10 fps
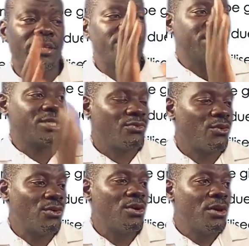this is
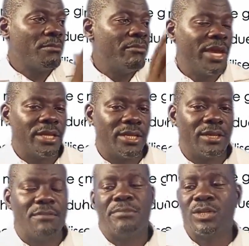for
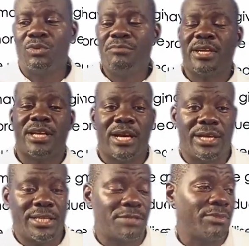men, but women
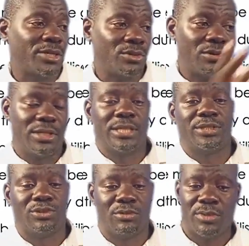are expert on
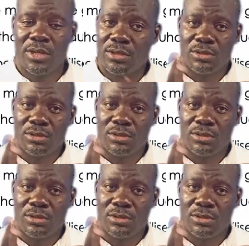that job.